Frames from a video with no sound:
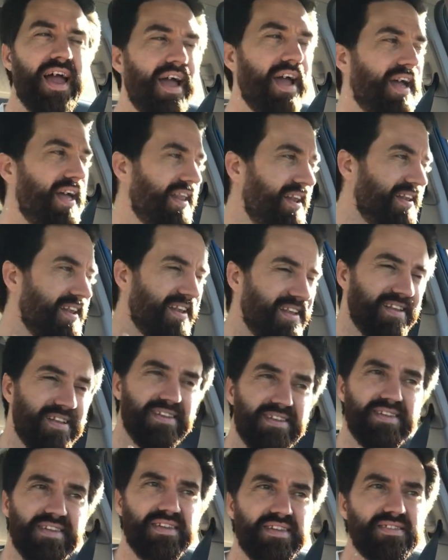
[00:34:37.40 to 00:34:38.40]
And
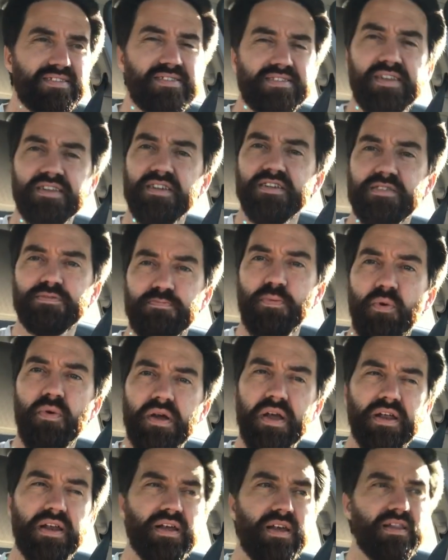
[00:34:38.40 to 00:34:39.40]
to this
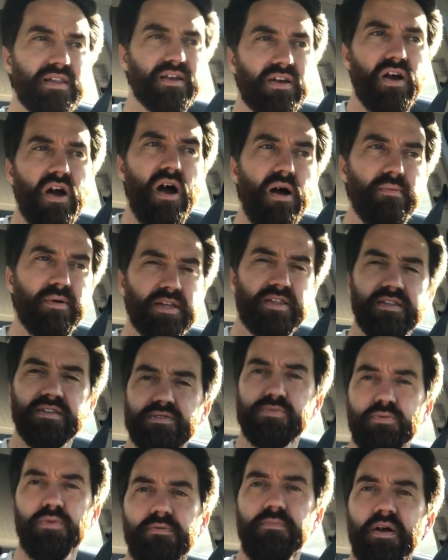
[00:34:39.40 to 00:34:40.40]
point in the comic,
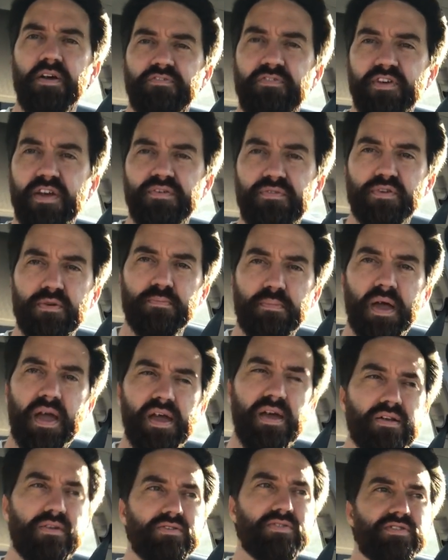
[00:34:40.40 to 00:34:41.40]
that's one of my favorite
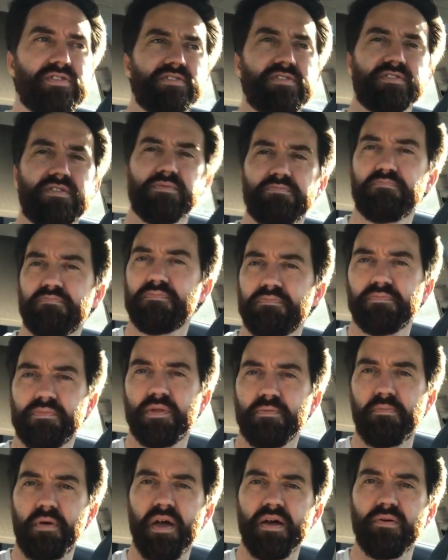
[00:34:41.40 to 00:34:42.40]
panels, is
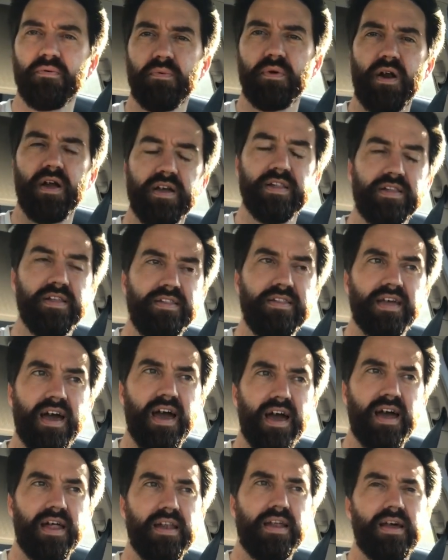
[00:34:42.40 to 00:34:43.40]
the panel where I did
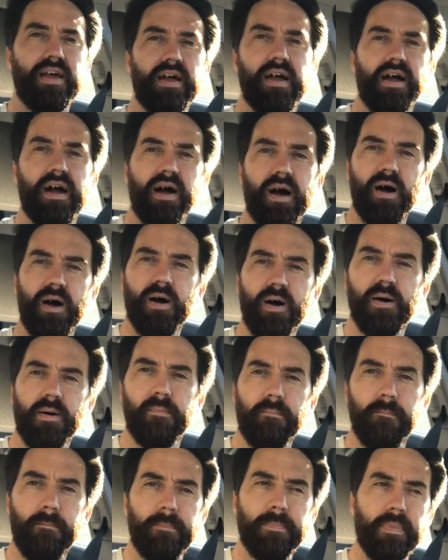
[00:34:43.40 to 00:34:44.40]

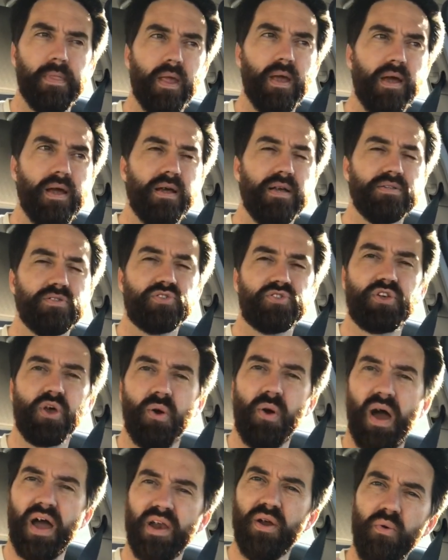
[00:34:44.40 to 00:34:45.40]
that.
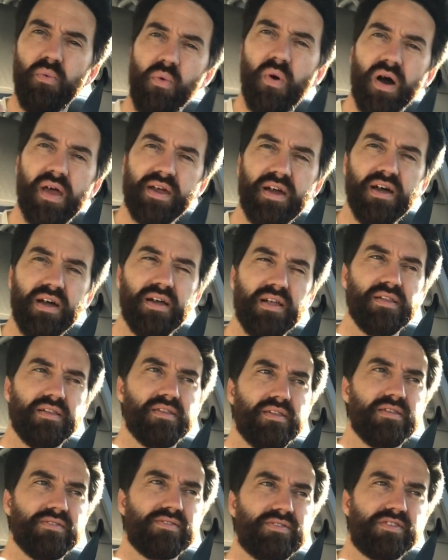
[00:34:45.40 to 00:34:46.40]
So I don't want
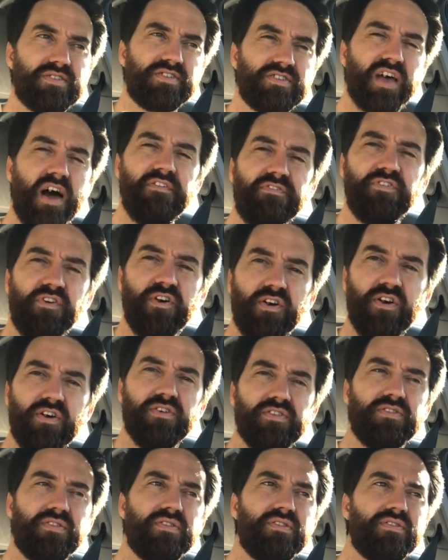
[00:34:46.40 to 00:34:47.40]
to
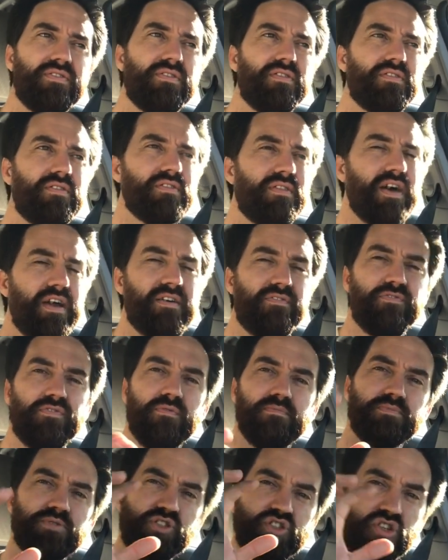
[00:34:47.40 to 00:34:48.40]
suffer, like,
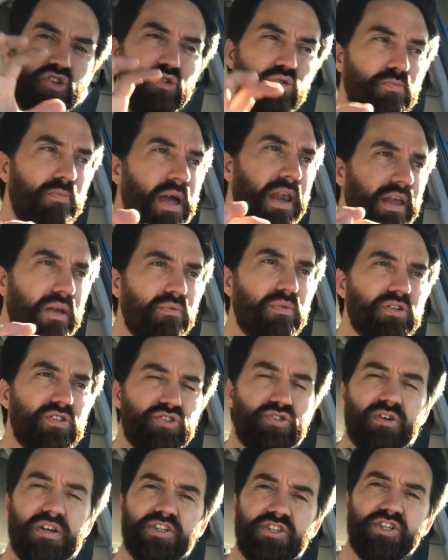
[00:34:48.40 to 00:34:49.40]
from too many
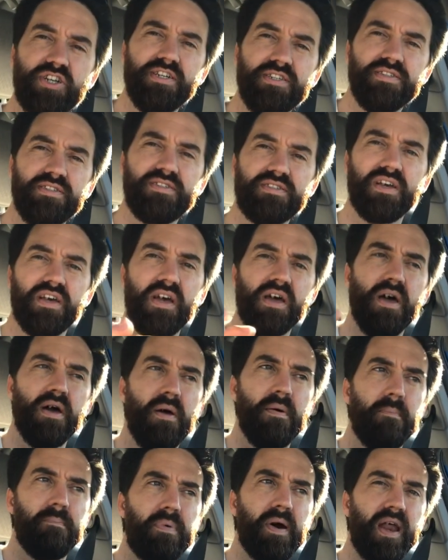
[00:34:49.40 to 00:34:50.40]
restrictions,
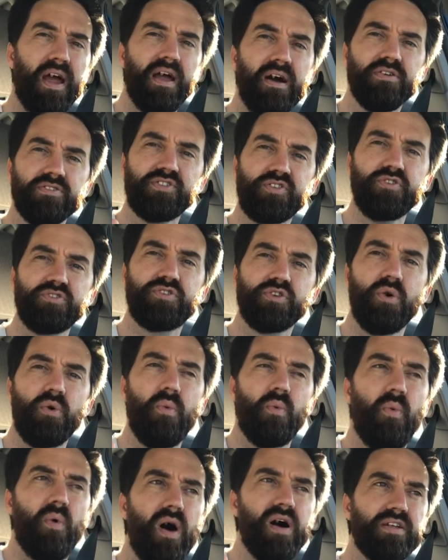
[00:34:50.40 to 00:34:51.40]
but I also
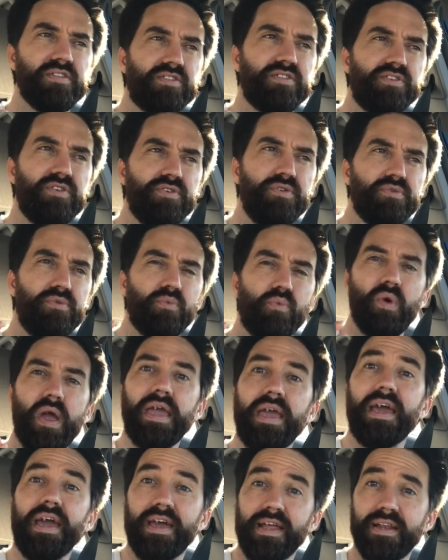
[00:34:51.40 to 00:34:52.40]
don't want to
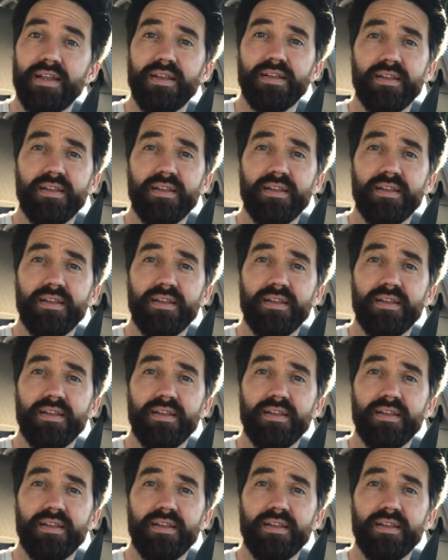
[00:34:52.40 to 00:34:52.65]
wing it